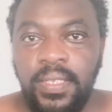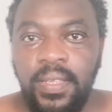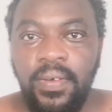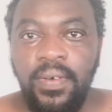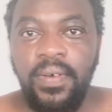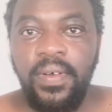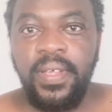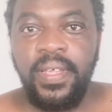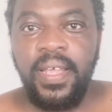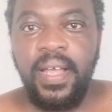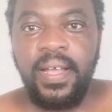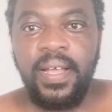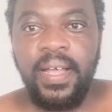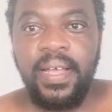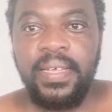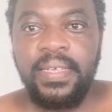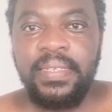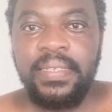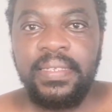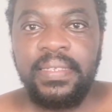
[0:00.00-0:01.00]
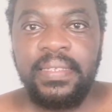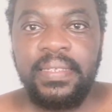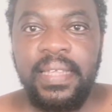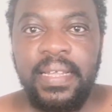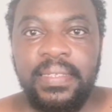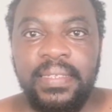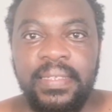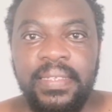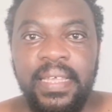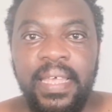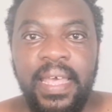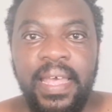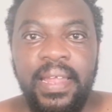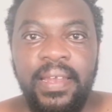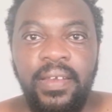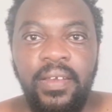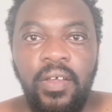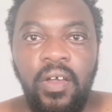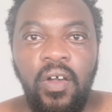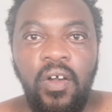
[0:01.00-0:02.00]
So yeah, guys, that's the
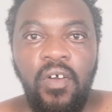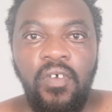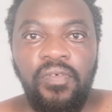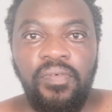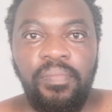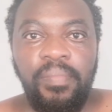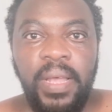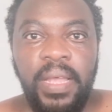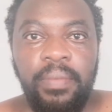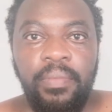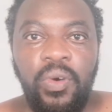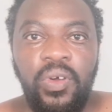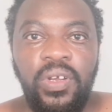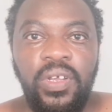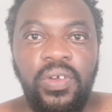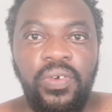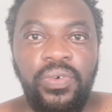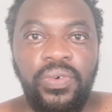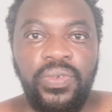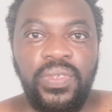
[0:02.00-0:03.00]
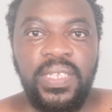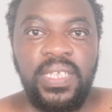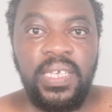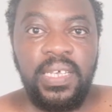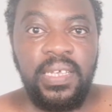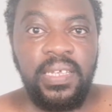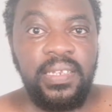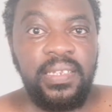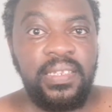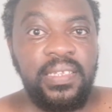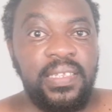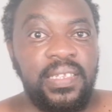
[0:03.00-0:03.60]
end of my morning routine.